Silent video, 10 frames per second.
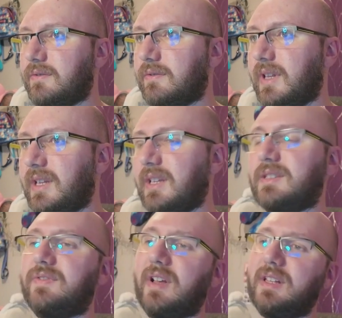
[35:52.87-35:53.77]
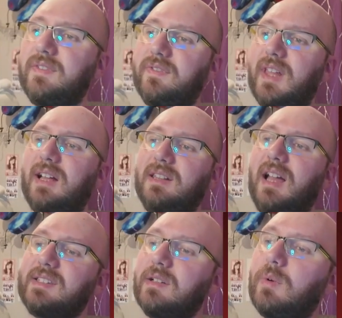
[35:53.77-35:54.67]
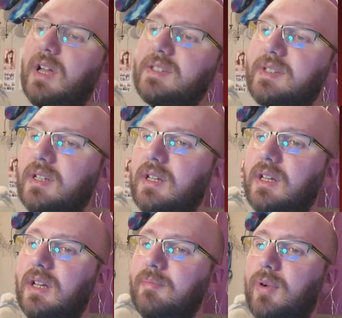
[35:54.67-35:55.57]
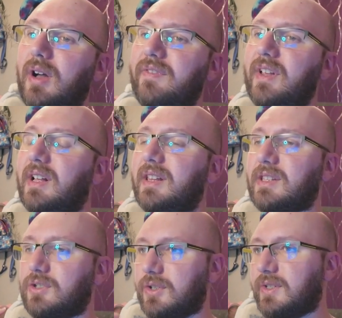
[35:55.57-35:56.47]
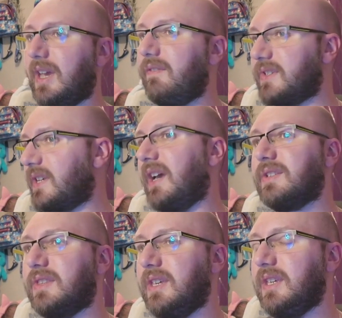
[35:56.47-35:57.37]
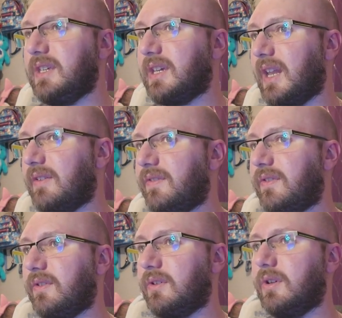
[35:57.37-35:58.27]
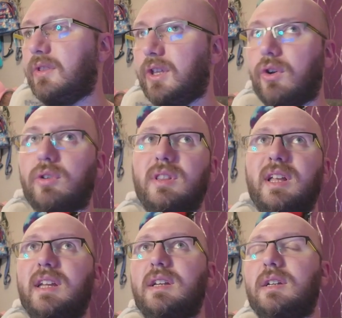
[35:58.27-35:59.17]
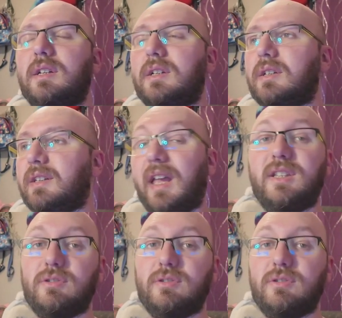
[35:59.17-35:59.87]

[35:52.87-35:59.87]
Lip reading: it's fairly flat lighting wise, but I feel like that's just to emphasize the kind of the unlit nature